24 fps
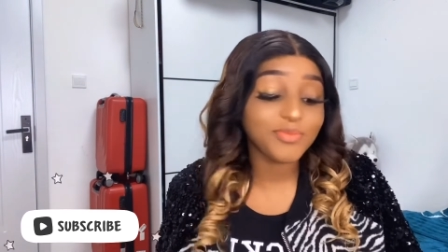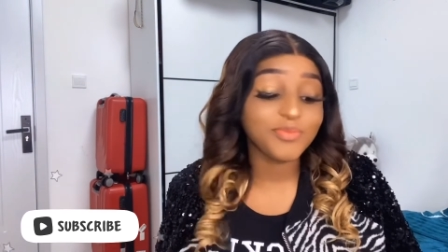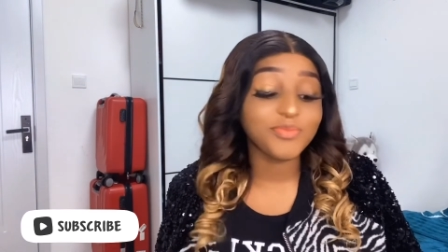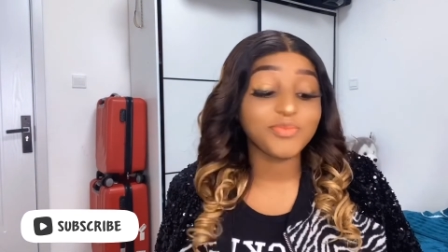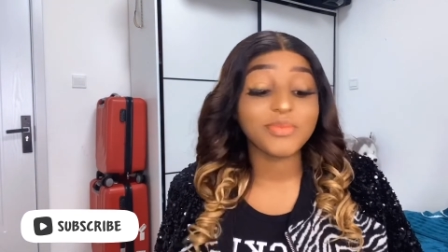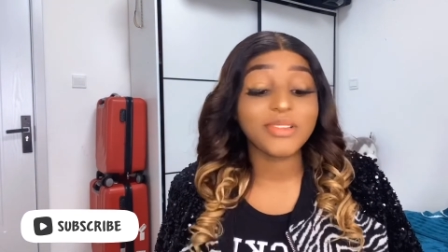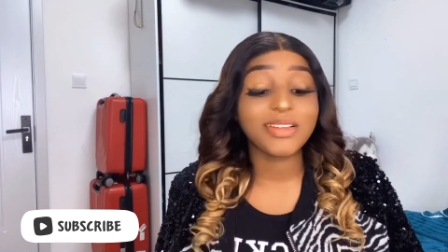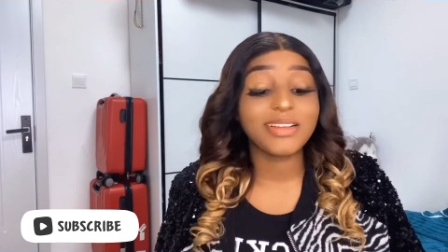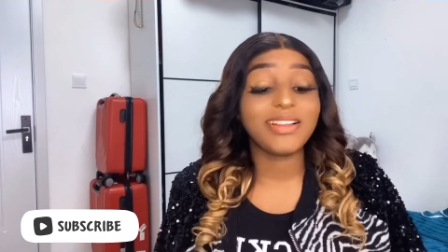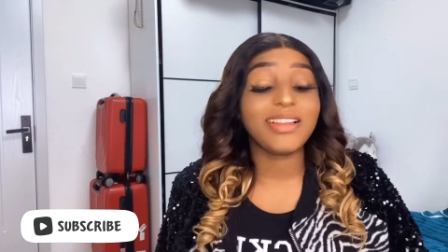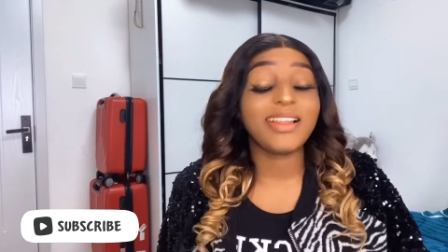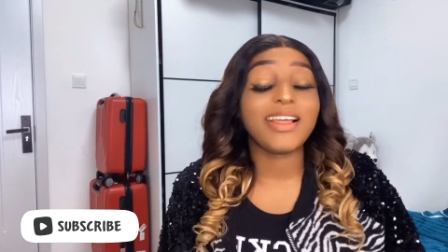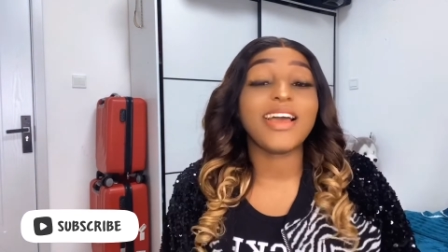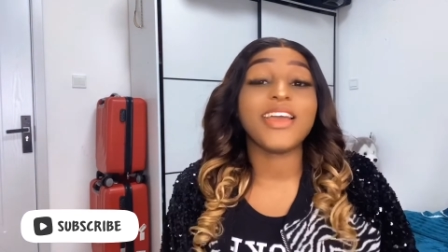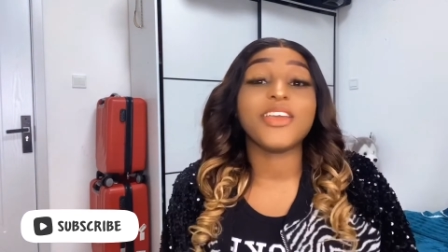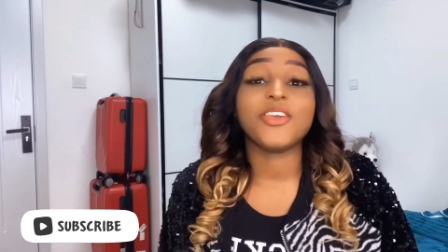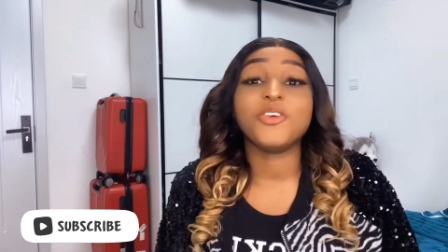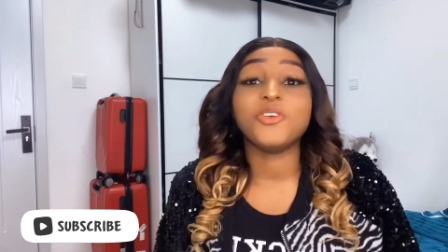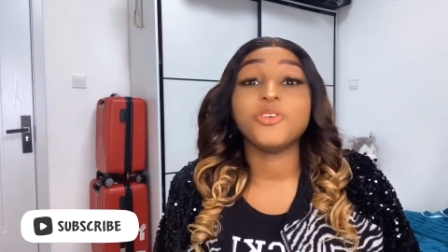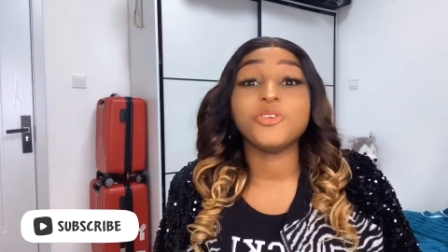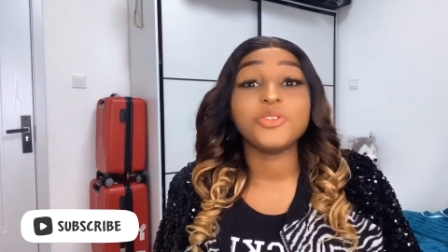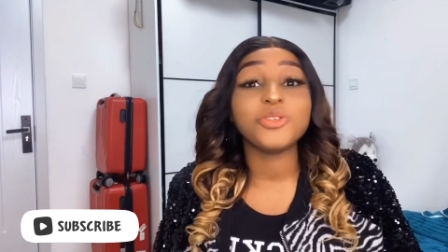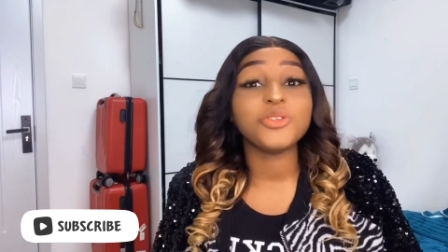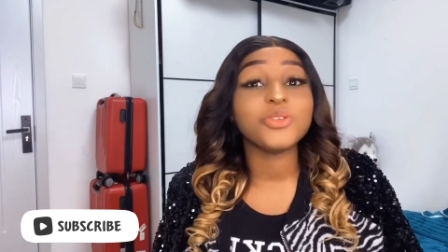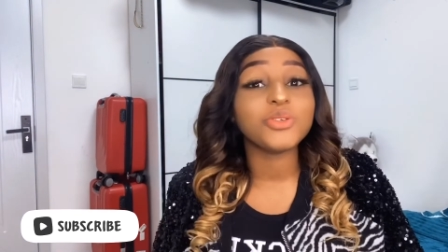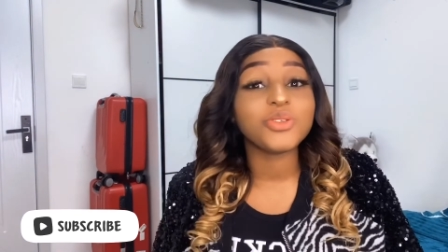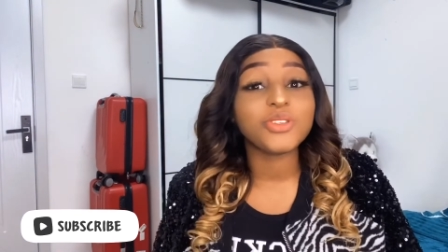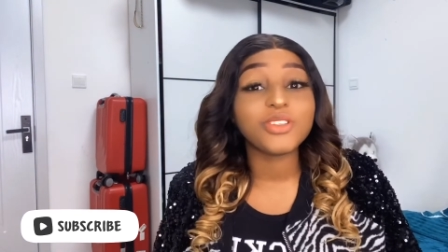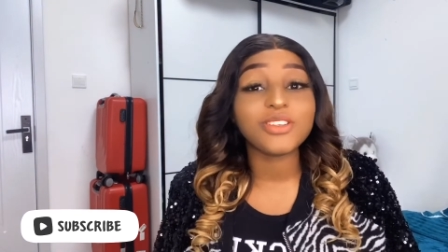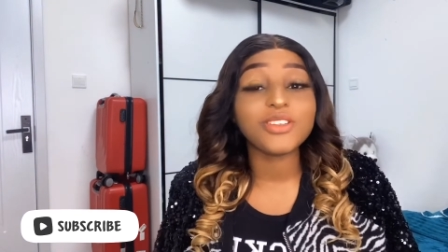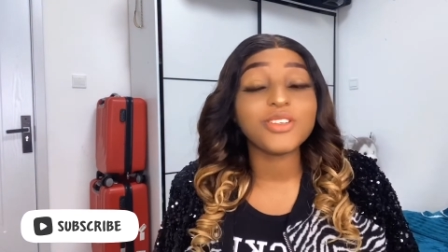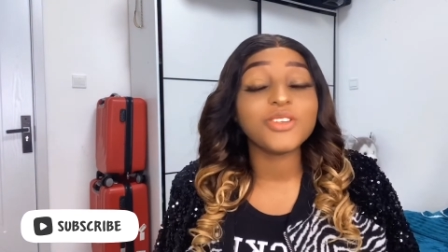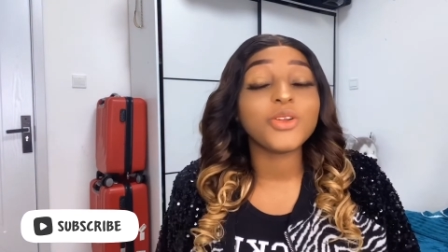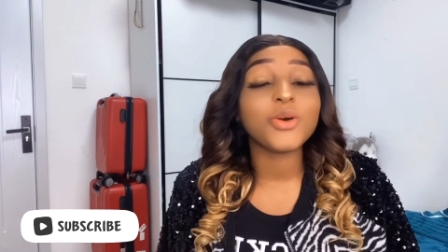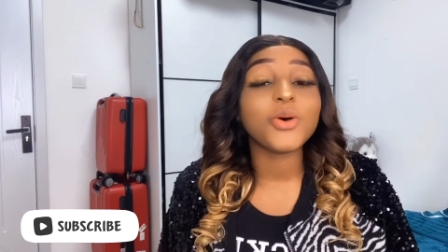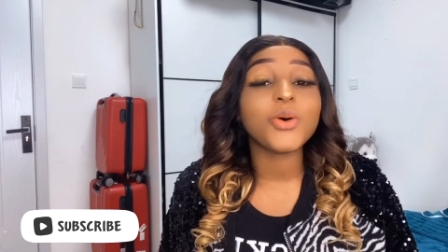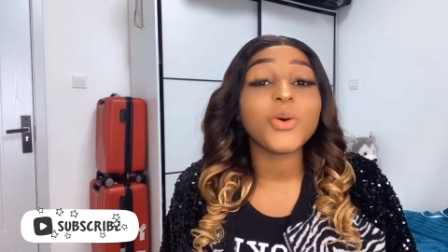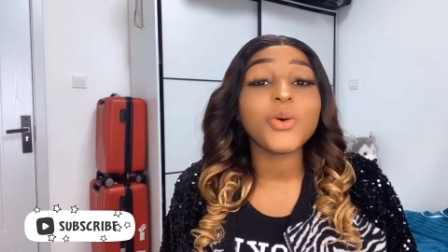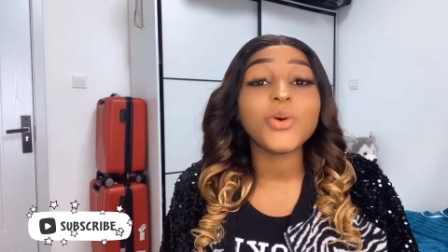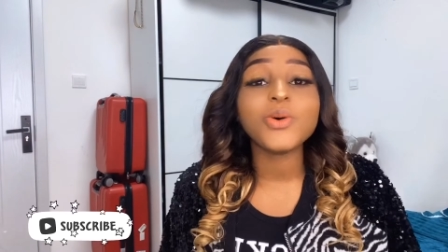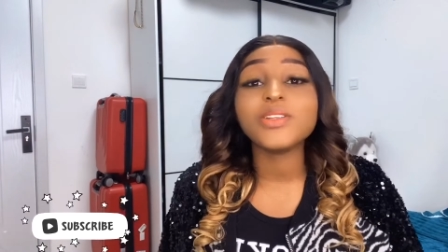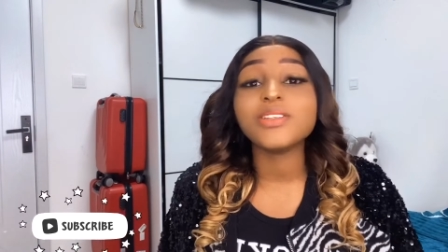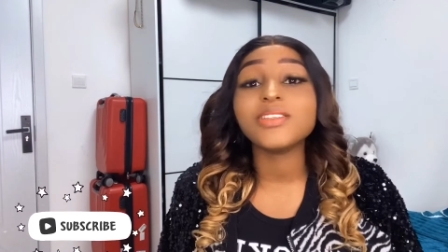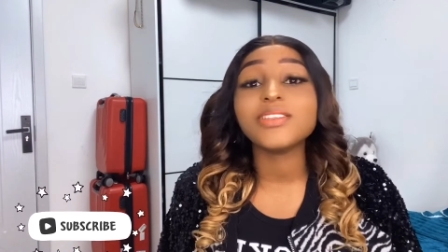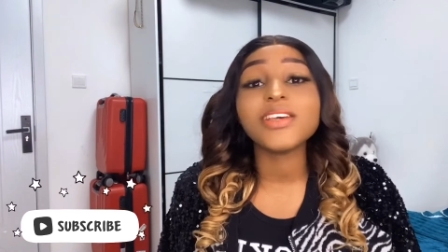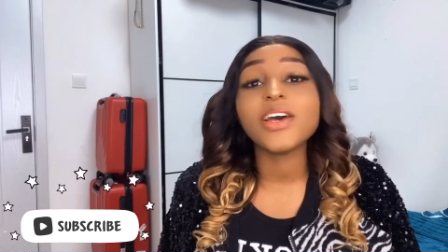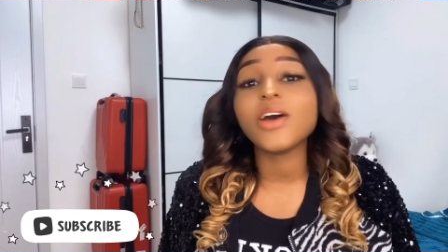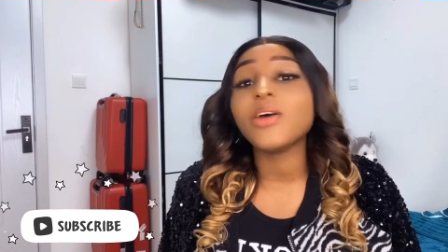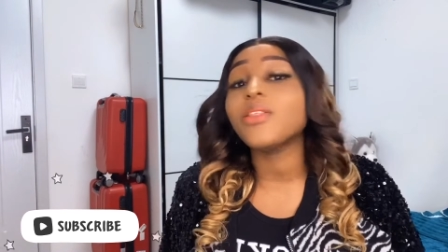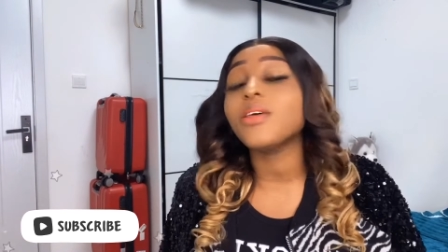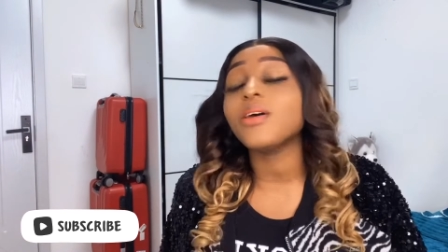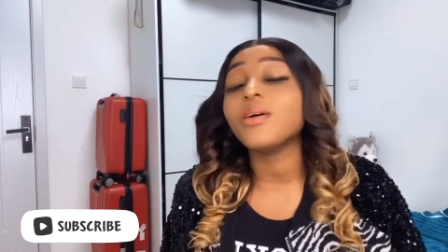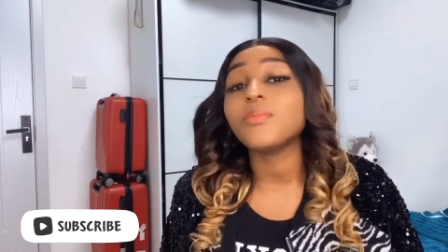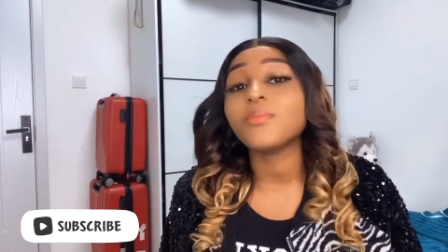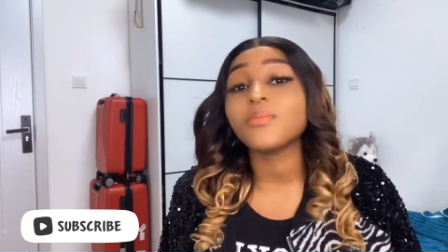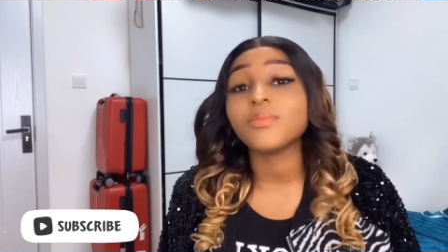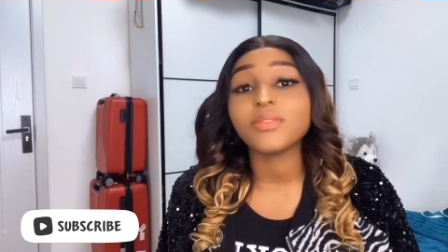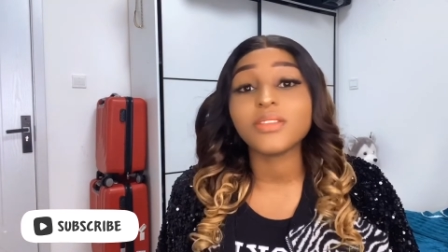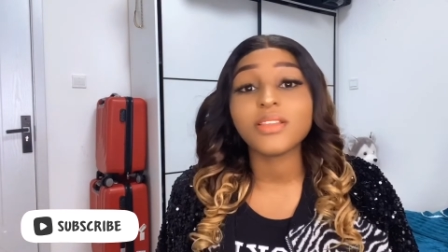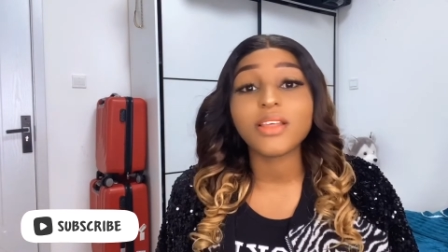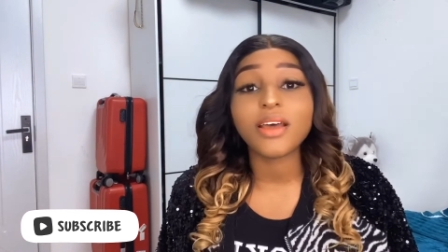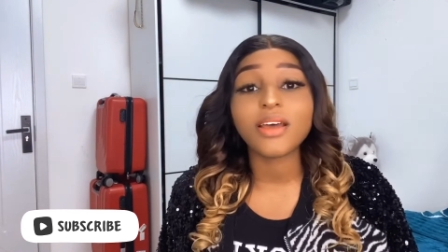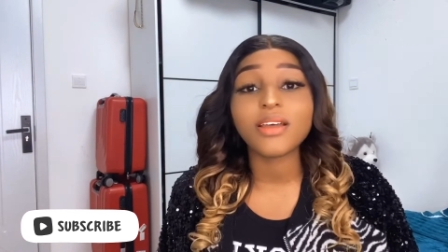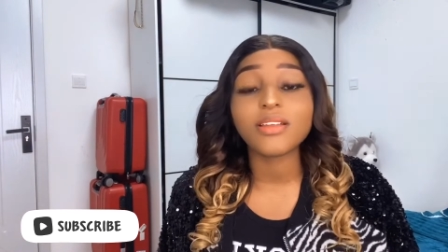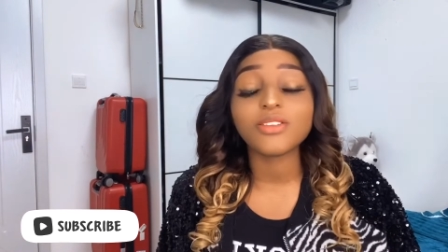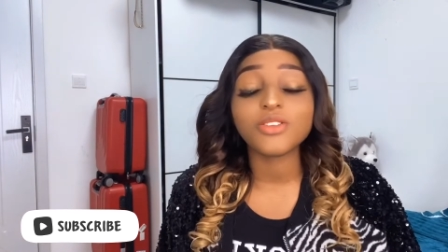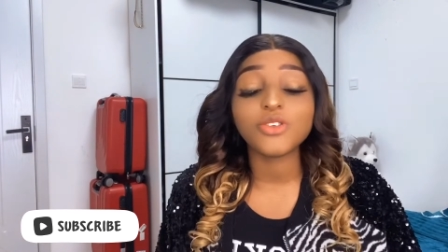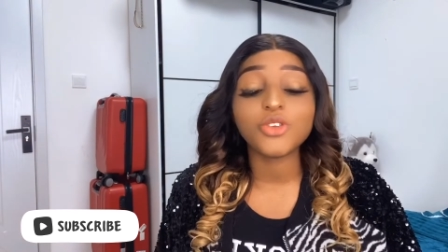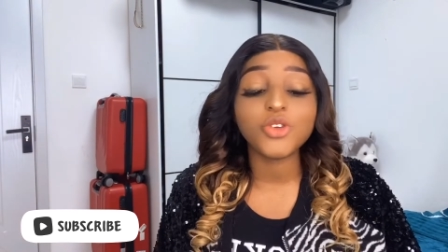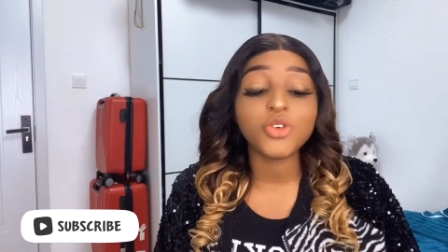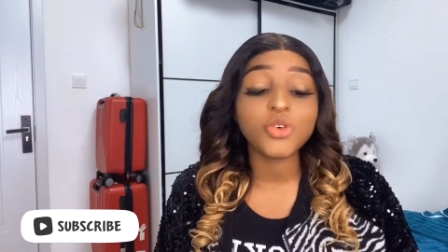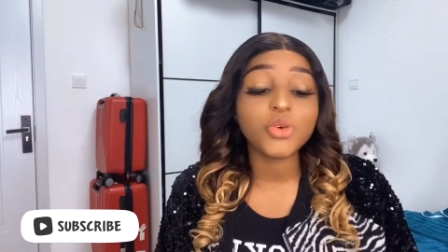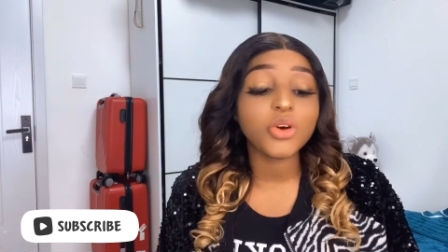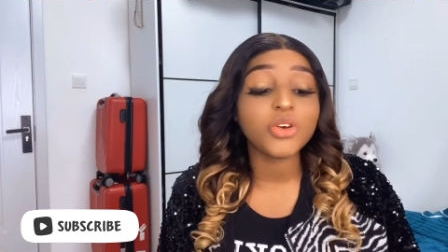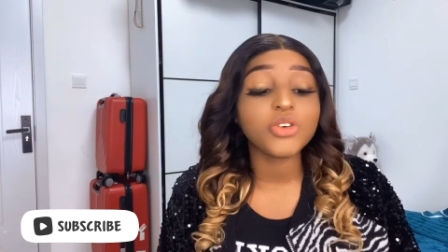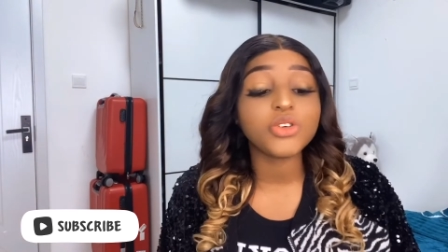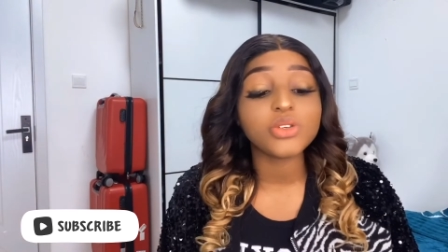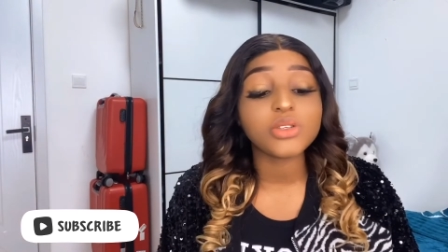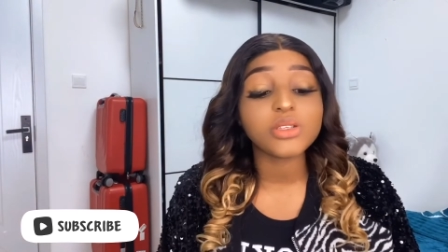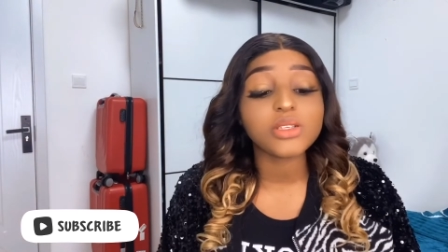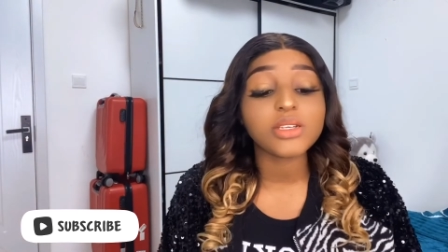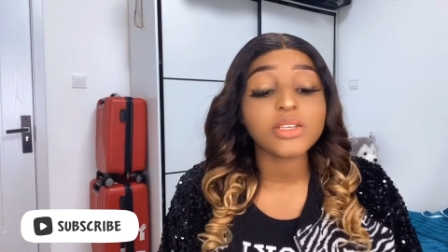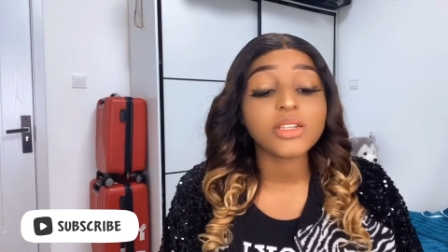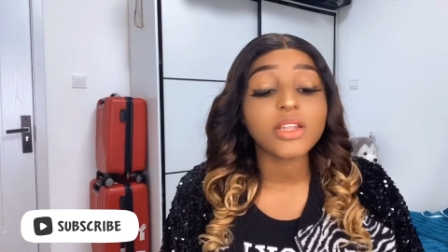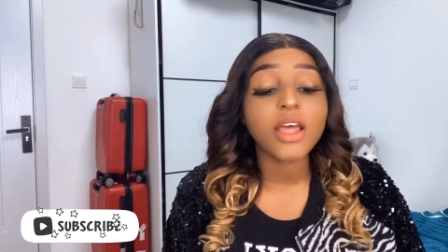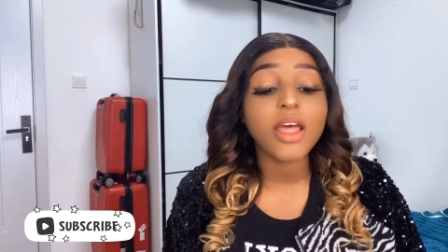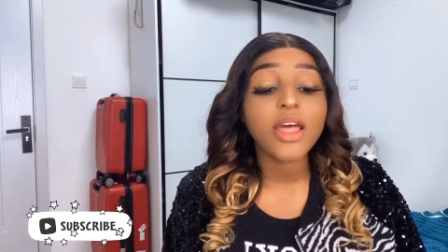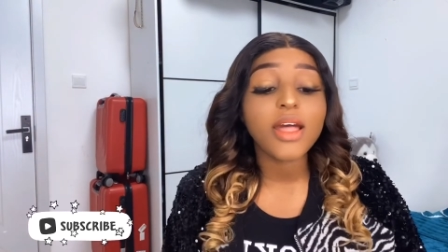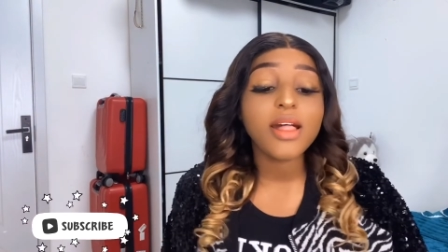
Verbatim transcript: like you should you know tell them that you're using